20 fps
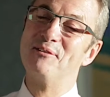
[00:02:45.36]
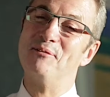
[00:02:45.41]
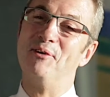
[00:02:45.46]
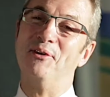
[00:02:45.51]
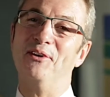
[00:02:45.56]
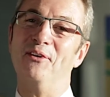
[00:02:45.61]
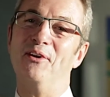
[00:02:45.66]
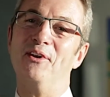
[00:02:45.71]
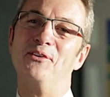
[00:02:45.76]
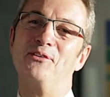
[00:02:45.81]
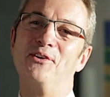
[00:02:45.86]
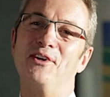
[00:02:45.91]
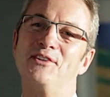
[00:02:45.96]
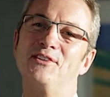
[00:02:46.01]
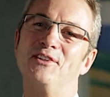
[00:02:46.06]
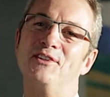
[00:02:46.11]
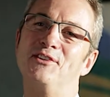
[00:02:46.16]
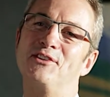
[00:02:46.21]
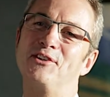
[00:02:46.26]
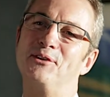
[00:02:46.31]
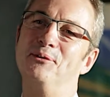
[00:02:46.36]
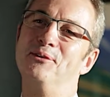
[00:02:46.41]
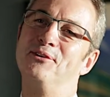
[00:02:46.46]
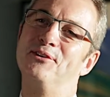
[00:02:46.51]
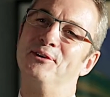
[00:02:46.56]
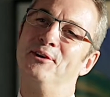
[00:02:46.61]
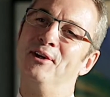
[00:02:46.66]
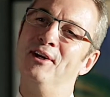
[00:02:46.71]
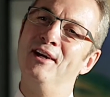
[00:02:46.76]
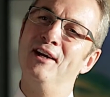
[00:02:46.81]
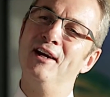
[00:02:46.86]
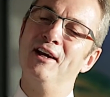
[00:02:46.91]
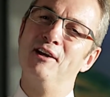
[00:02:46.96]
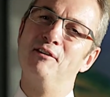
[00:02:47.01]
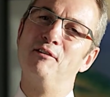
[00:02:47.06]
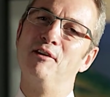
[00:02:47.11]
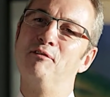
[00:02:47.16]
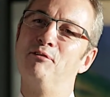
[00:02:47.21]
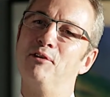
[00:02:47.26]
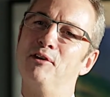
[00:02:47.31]
you about your interest in school. So
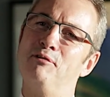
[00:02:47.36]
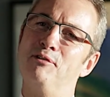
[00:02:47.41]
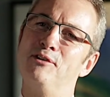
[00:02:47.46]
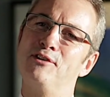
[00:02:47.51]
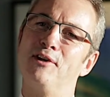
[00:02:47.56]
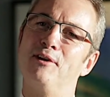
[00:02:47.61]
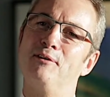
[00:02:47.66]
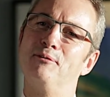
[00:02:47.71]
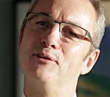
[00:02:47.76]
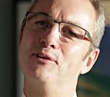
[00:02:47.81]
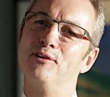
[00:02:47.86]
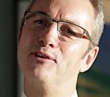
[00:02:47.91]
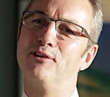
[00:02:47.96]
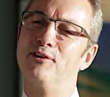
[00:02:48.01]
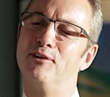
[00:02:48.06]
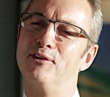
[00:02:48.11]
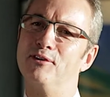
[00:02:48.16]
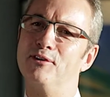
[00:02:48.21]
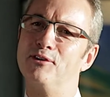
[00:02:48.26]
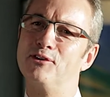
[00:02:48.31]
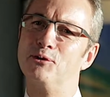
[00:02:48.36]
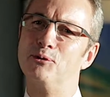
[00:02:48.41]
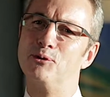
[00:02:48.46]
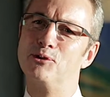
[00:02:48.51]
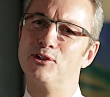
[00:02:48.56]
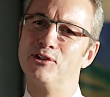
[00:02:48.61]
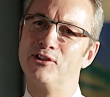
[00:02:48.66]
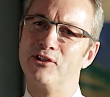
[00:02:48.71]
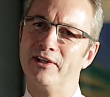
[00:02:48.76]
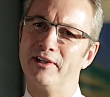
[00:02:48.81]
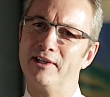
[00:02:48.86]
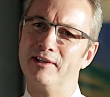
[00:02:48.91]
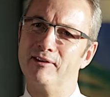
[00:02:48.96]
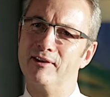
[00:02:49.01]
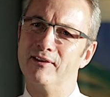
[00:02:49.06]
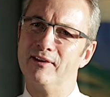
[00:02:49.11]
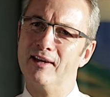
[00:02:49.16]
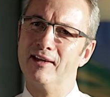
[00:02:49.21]
if we start with the social side of it,